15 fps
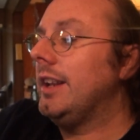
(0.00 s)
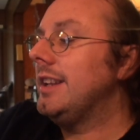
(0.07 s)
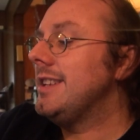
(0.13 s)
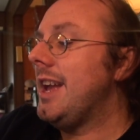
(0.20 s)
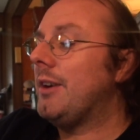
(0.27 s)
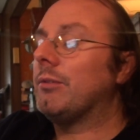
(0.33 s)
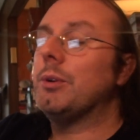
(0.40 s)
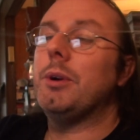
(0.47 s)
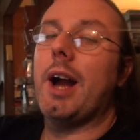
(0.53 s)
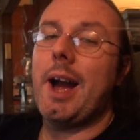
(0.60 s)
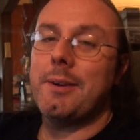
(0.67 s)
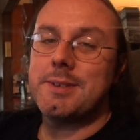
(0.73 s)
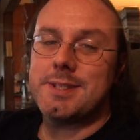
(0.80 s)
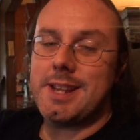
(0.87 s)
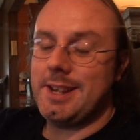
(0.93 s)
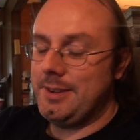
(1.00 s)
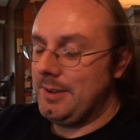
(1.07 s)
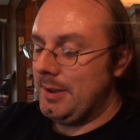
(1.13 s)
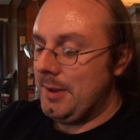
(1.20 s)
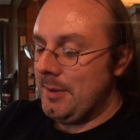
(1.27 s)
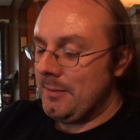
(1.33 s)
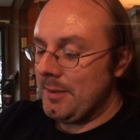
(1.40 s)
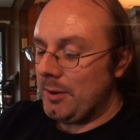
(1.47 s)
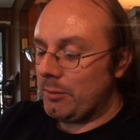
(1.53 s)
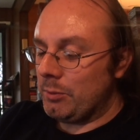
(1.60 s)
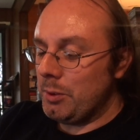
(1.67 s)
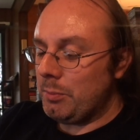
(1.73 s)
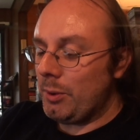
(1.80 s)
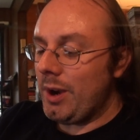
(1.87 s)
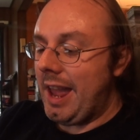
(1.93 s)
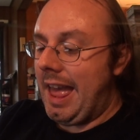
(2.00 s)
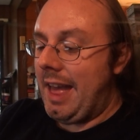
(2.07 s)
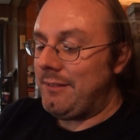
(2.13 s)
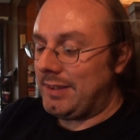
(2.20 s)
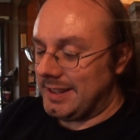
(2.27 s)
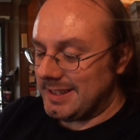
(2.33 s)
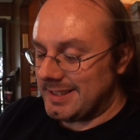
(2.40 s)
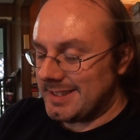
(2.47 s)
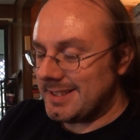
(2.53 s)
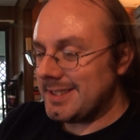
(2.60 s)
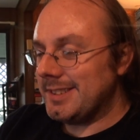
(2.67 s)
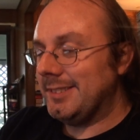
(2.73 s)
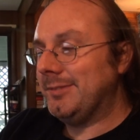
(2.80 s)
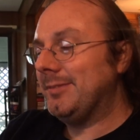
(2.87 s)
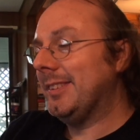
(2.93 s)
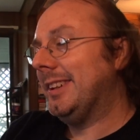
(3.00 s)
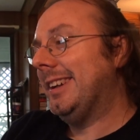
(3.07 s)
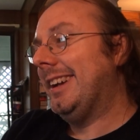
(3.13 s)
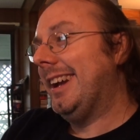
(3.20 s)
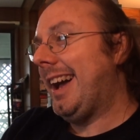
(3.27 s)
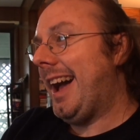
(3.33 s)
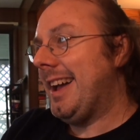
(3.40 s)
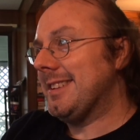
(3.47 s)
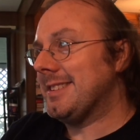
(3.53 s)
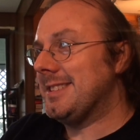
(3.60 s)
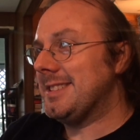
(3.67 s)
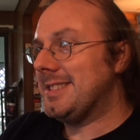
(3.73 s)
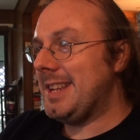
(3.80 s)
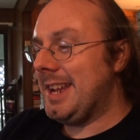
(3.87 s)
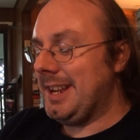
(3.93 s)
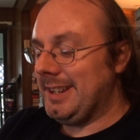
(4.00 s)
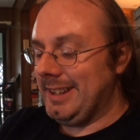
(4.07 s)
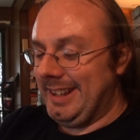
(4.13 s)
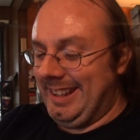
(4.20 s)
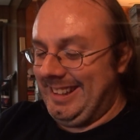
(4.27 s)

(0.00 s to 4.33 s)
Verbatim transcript: not, I was, Rupert Evans. I was going to say it,